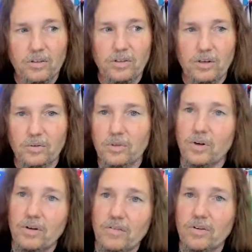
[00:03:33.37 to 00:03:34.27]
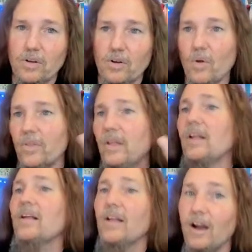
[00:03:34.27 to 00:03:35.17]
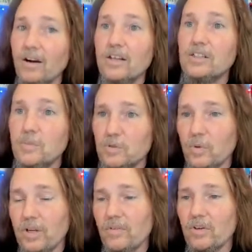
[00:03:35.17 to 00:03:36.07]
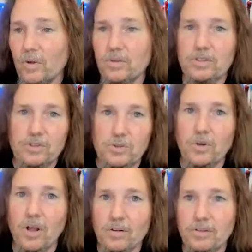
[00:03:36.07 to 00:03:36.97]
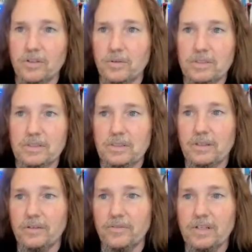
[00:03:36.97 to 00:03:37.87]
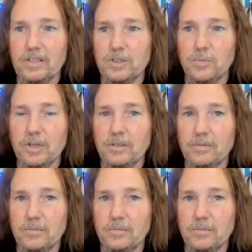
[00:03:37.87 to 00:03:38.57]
you know you don't even know oh our customers won't even notice a two dollar increase in their fees but